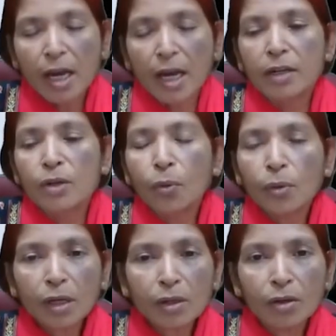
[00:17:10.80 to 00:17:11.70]
And
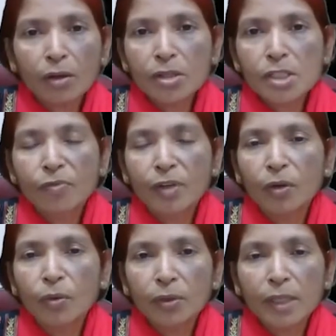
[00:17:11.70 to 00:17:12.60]
total cost, we
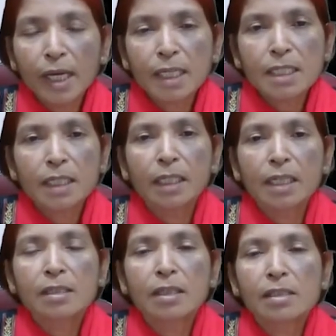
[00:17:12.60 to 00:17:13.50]
know that it
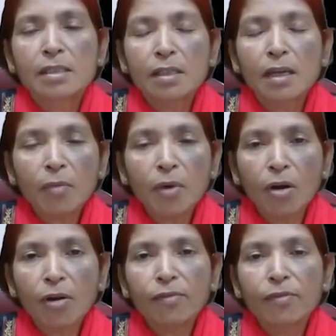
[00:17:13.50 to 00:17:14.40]
is the sum
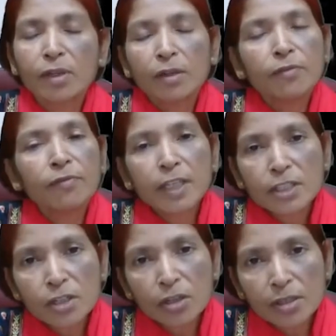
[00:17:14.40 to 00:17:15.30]
of
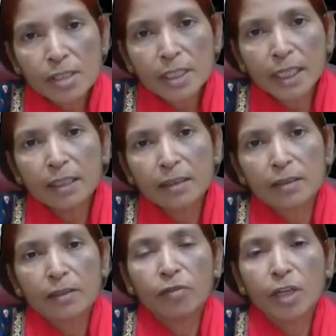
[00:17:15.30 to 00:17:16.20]
fixed cost and
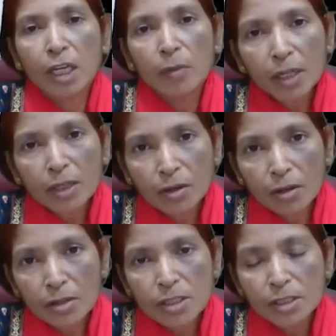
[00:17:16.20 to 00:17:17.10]
variable
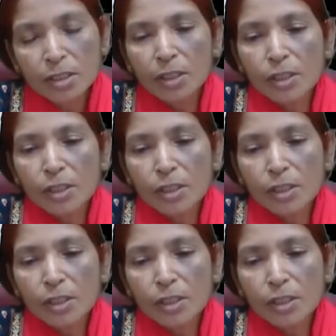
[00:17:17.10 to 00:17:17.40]
cost.